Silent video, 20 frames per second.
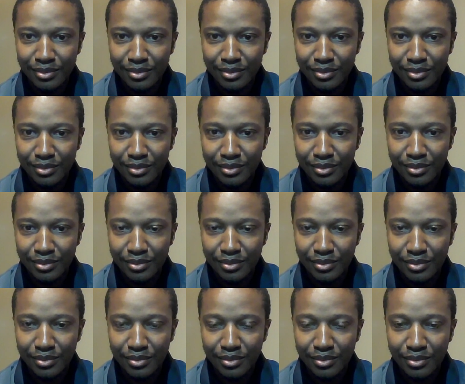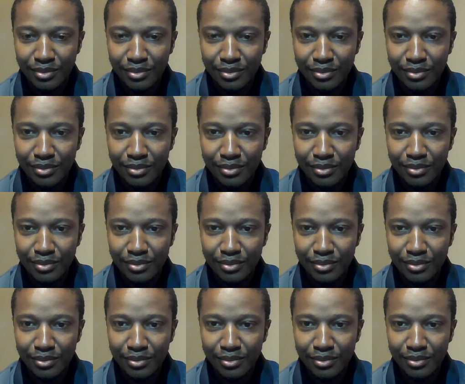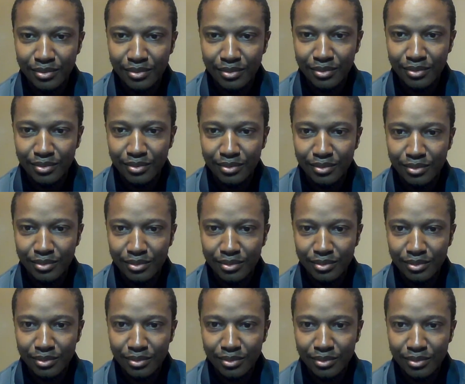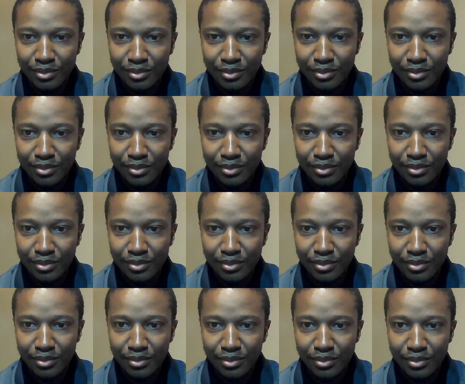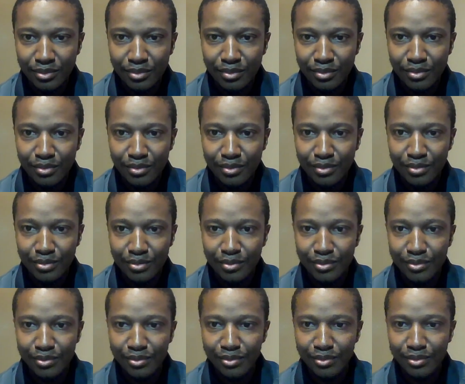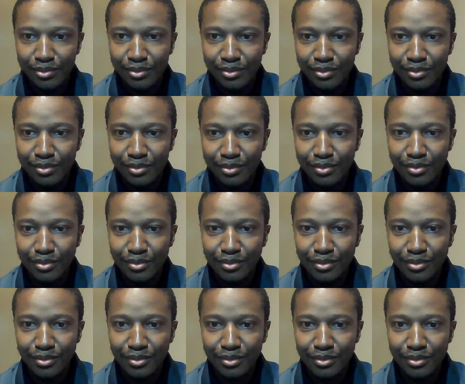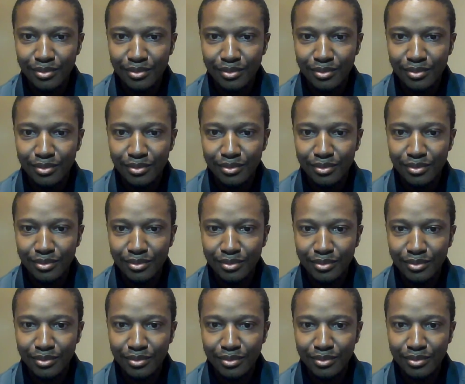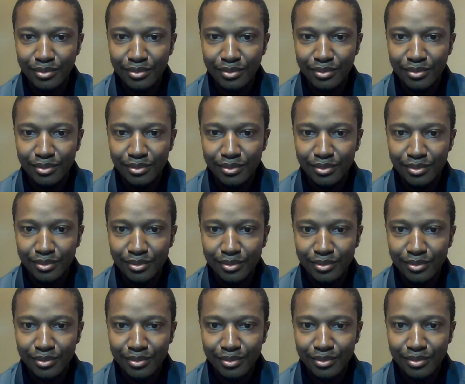[no speech]